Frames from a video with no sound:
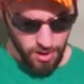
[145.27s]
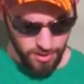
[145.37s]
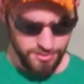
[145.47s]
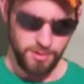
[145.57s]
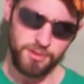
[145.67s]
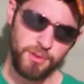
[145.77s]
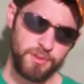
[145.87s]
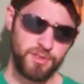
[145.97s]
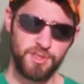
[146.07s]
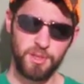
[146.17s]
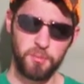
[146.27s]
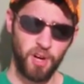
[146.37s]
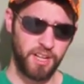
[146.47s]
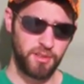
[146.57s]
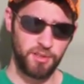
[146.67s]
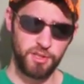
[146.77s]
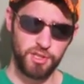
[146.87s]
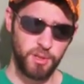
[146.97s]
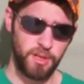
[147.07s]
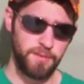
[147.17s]
Also do just some regular
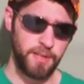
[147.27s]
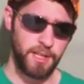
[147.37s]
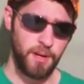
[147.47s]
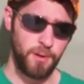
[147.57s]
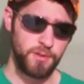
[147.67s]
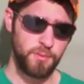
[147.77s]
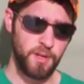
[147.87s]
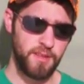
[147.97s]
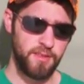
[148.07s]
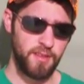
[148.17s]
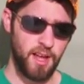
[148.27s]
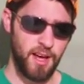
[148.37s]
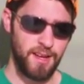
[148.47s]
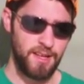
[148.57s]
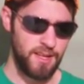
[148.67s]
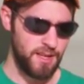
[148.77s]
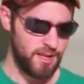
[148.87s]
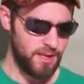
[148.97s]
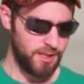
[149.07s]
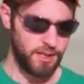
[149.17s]
shooting videos with
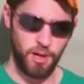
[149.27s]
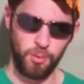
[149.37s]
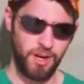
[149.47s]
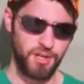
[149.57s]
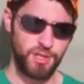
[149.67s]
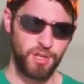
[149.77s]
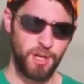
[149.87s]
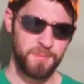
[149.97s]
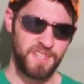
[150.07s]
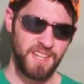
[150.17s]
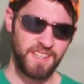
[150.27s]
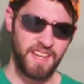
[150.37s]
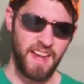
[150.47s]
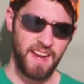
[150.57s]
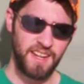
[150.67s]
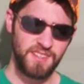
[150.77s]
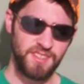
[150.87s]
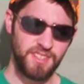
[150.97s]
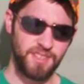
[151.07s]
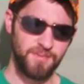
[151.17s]
you know, where I shoot up tin
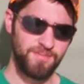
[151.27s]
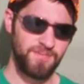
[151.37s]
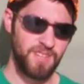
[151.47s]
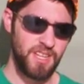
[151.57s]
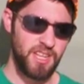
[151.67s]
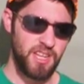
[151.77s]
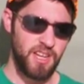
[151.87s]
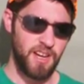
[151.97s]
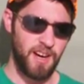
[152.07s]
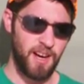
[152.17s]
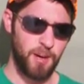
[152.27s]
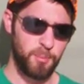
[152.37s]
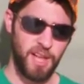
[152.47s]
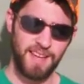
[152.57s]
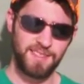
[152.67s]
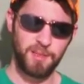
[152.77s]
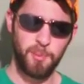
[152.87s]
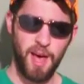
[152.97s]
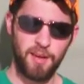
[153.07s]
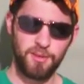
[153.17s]
cans and
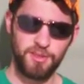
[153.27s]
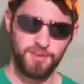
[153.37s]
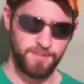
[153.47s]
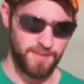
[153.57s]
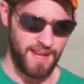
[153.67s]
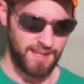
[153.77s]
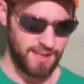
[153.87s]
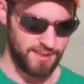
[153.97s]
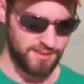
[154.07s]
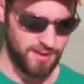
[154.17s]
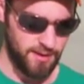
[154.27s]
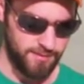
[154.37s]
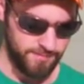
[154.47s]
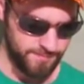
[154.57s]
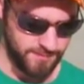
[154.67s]
plastic bottles, that kind of stuff.